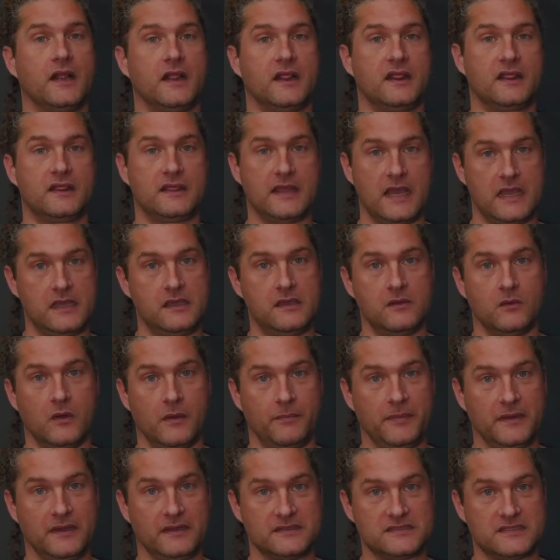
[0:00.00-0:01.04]
Thank you
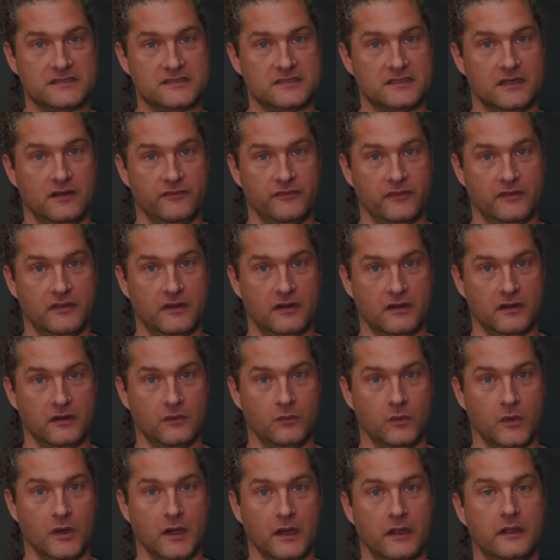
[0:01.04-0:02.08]
OpenSSL for the hard
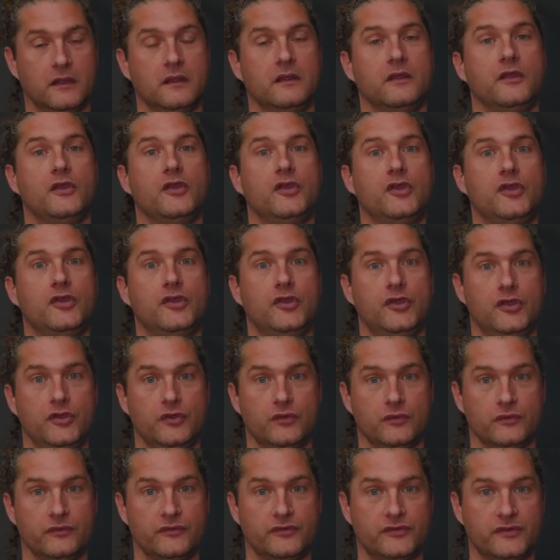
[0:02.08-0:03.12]
work,
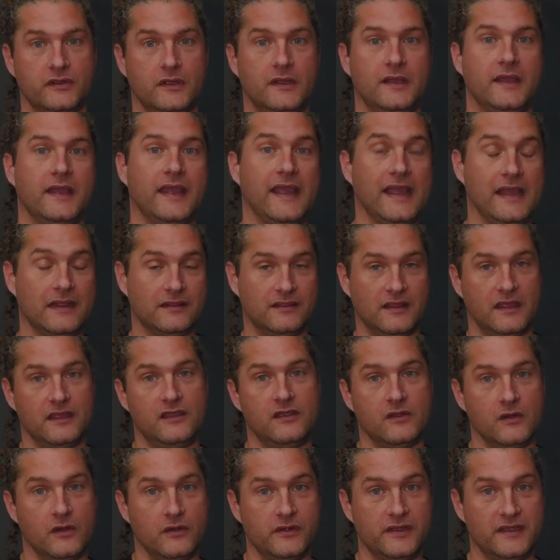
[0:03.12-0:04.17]
huge. And thank
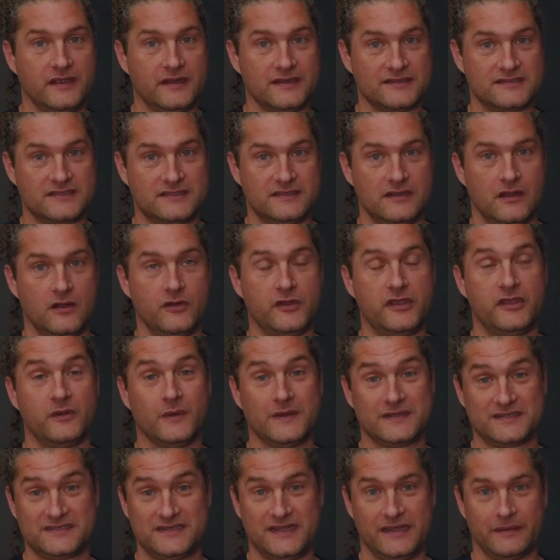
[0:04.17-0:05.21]
you
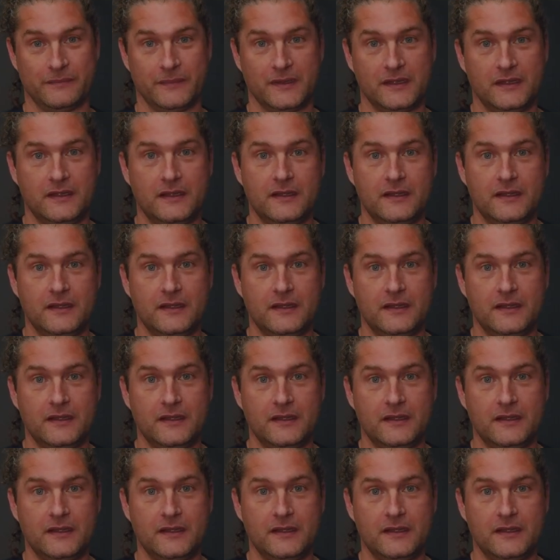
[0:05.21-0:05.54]
OQS team.